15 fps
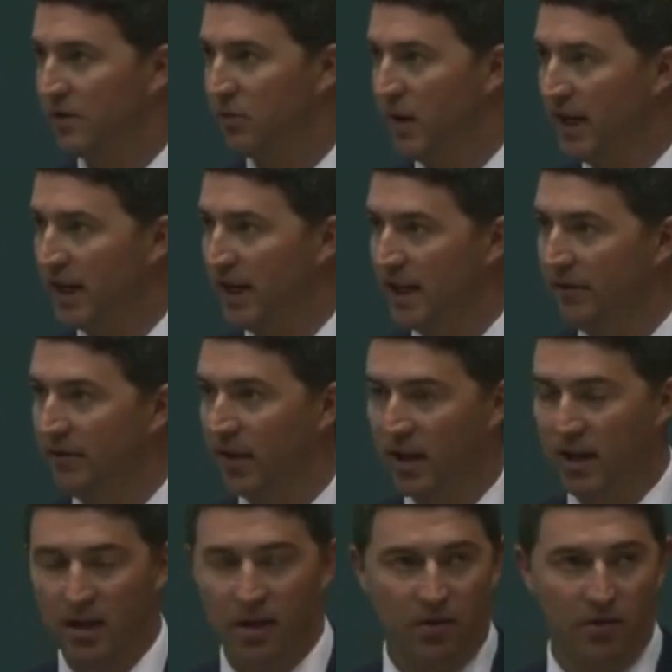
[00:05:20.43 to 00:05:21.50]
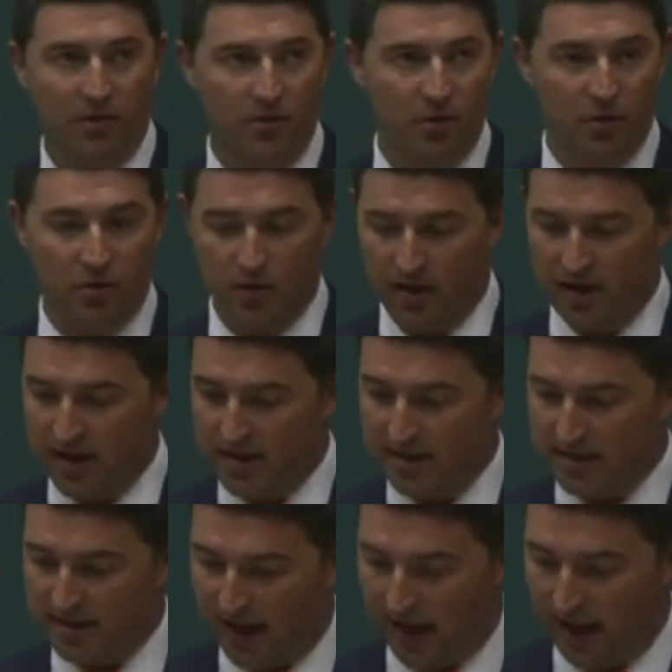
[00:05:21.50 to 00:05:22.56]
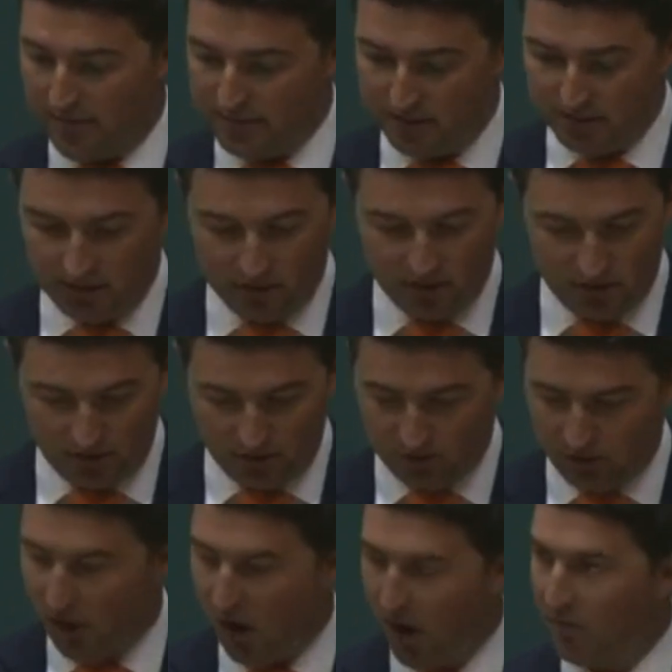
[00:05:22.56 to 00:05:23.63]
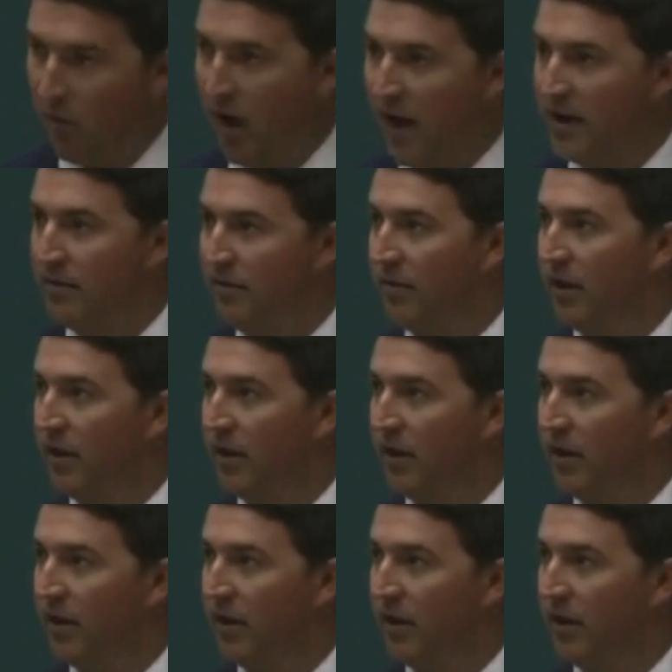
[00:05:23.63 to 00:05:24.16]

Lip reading: We lived through this absolute crime wave,